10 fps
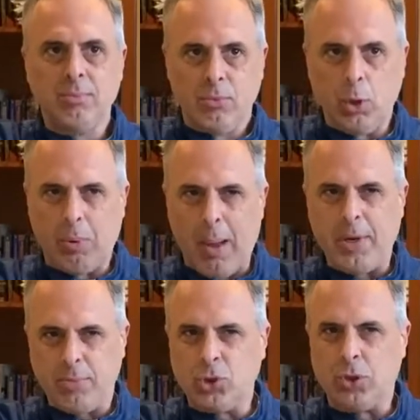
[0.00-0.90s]
you
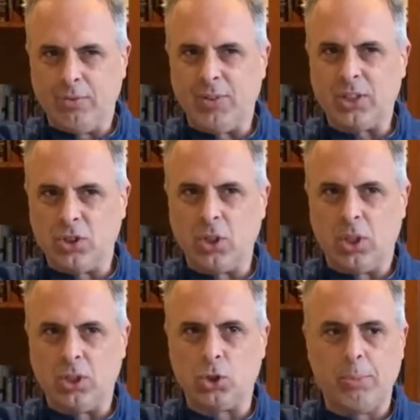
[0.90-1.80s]
probably should invest in a good
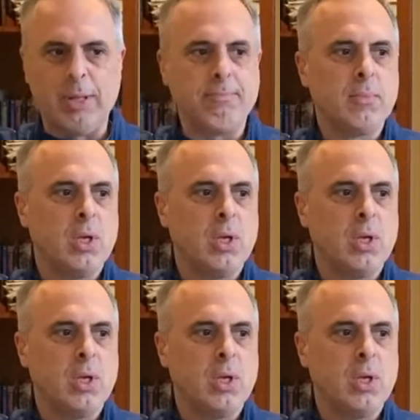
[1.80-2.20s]
instrument.